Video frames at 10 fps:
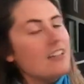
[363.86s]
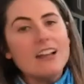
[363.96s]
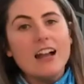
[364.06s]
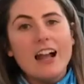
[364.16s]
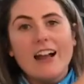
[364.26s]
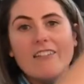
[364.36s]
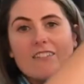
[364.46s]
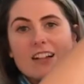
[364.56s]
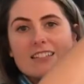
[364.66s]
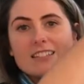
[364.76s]

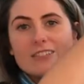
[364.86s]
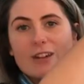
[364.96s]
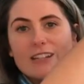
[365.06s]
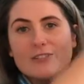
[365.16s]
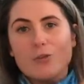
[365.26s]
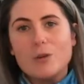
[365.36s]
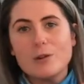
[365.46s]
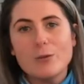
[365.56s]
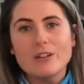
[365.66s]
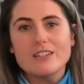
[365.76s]
So I don't want to
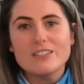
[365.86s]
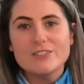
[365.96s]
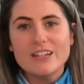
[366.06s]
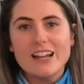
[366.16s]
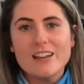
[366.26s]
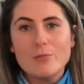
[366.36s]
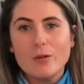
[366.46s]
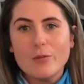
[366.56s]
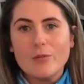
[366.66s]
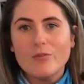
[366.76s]
point it straight out,
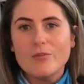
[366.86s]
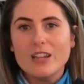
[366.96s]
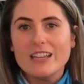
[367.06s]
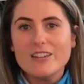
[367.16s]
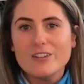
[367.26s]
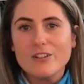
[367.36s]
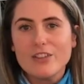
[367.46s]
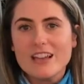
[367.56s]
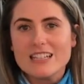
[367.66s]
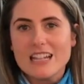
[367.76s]
but we can do
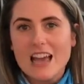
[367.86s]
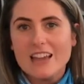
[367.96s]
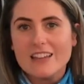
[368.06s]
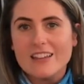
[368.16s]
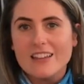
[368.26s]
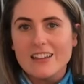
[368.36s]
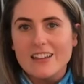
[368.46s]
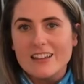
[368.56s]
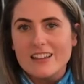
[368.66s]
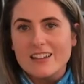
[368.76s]
things like
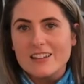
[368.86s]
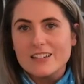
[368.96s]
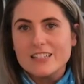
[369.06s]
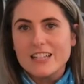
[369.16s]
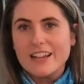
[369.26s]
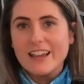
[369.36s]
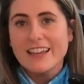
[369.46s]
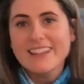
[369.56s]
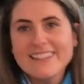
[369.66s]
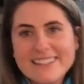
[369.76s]
shine
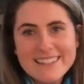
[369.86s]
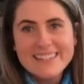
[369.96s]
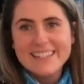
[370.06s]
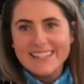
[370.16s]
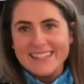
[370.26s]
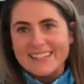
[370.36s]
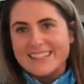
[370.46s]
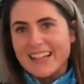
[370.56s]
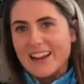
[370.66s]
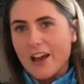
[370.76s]

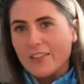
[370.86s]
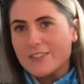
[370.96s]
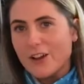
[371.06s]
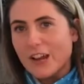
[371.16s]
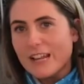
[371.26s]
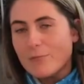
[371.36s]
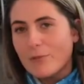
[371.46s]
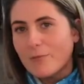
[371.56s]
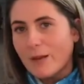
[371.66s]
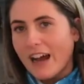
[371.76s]
out Johnny
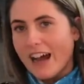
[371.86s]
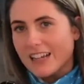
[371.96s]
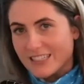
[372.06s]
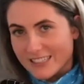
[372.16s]
behind.